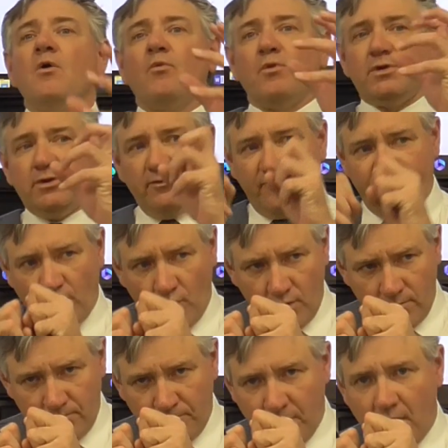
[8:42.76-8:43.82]
When you
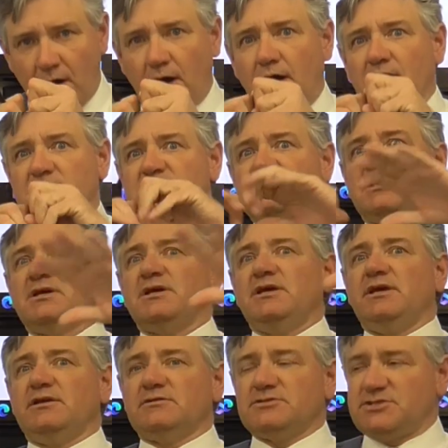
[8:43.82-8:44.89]
form bonds,
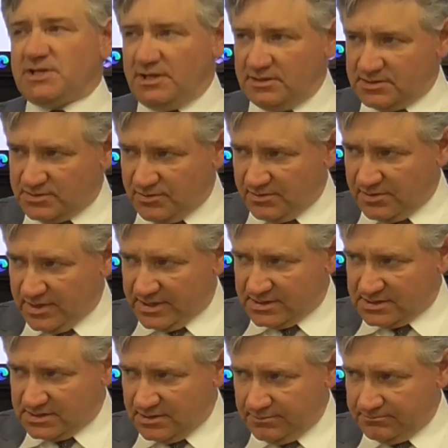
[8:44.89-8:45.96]
energy is
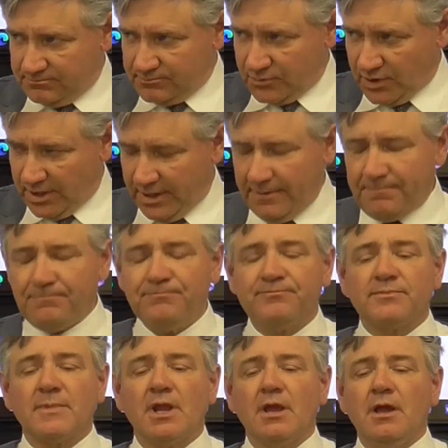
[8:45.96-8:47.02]
released, okay?
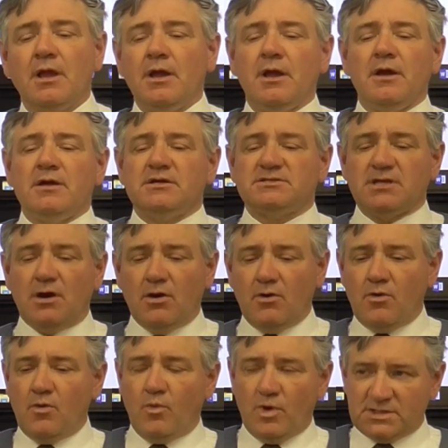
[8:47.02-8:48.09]

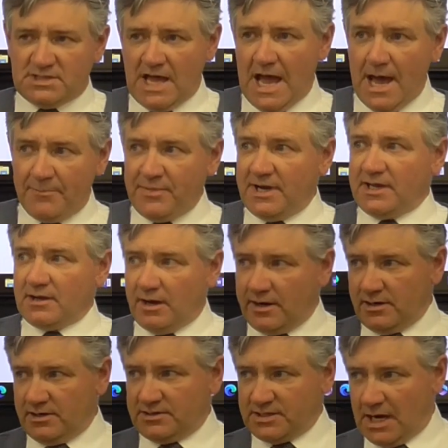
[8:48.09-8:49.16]
So what's happening
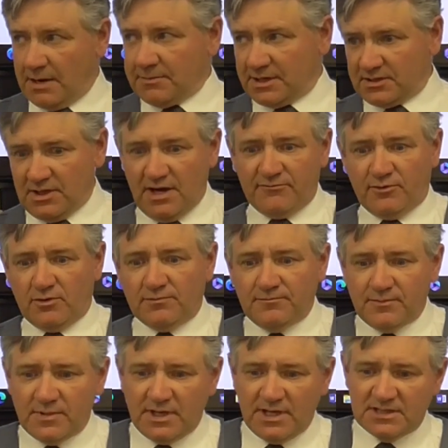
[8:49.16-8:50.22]
on an atomic level
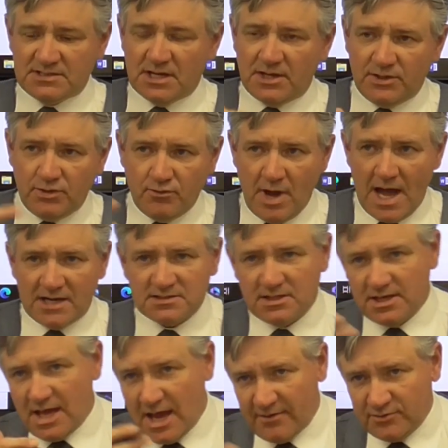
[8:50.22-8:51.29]
is that you
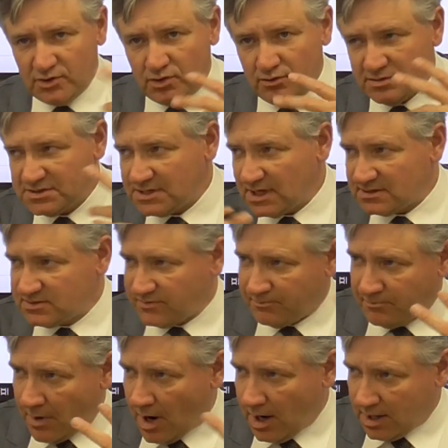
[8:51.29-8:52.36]
actually have two sets
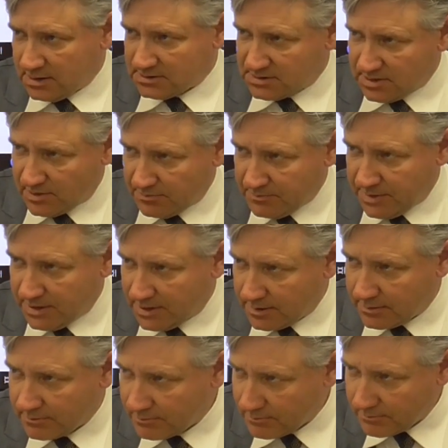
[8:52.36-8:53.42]
of bonds that are
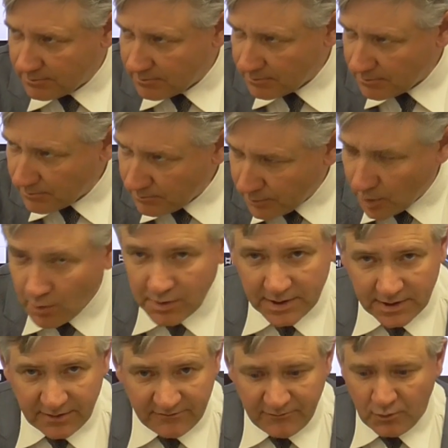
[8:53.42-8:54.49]
being
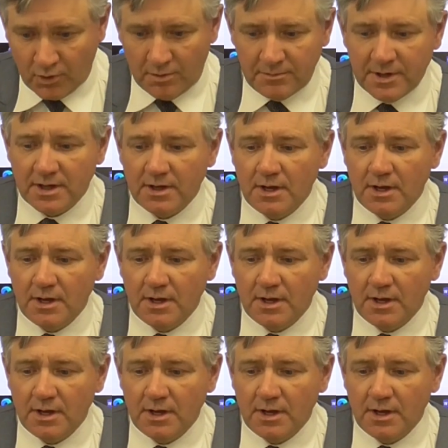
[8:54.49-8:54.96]
broken and formed.